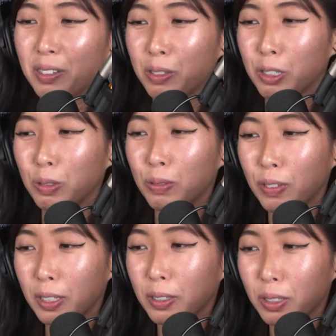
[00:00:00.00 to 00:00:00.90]
or you
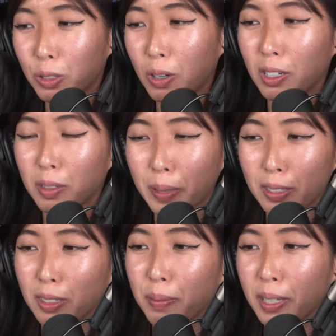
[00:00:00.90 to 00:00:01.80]
feel strong
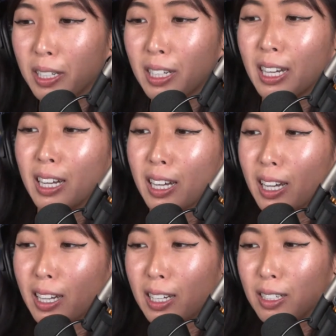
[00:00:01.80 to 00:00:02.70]
about something,
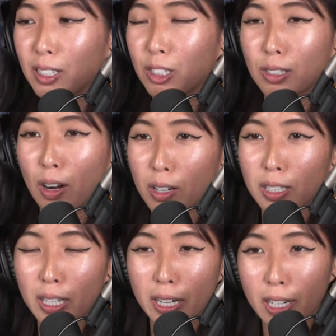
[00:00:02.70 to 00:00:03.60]
and it's just hard to
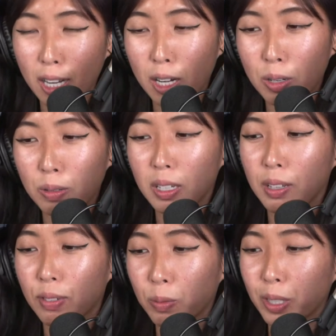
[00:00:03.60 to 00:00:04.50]
let it go,
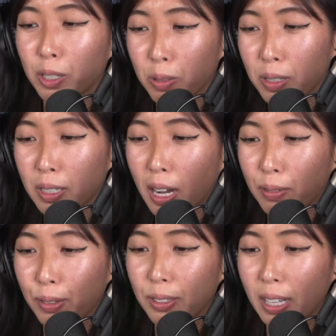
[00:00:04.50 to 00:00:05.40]
even when you
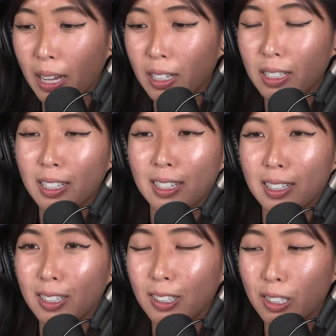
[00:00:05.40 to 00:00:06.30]
discover that
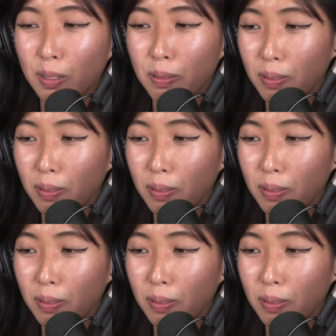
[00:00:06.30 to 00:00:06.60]
it's,